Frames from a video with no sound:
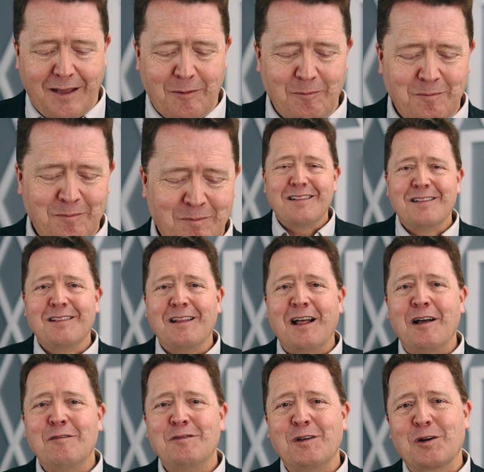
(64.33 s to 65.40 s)
them.
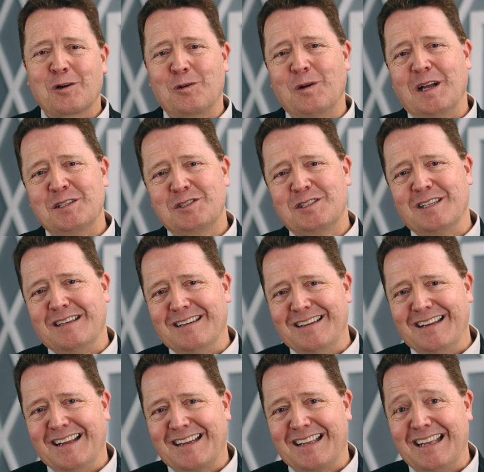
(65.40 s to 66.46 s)
Love your
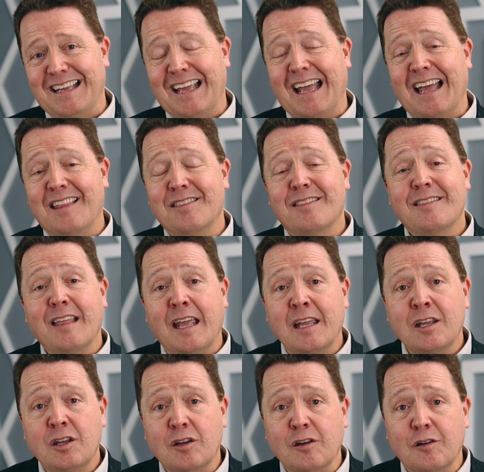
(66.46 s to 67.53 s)
question, Nikki, and
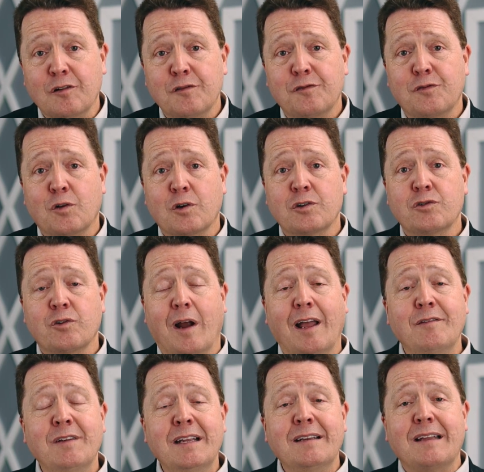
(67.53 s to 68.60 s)
thank you for
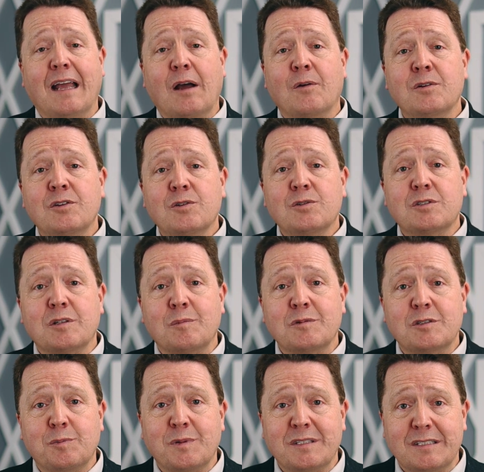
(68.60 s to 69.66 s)
driving down to
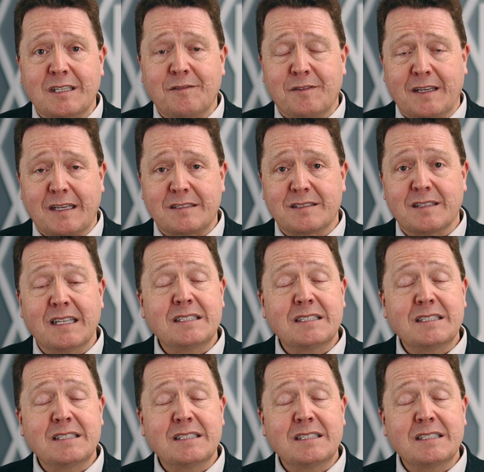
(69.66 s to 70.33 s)
some specifics.